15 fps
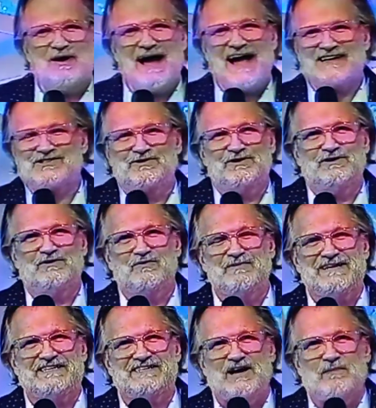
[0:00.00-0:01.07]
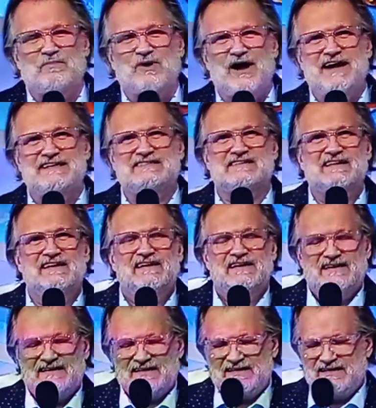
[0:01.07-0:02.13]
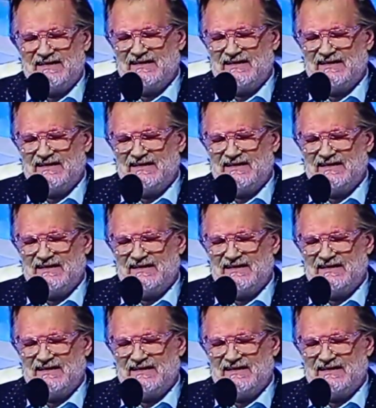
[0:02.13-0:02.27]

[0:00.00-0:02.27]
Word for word: we go. Actual retail price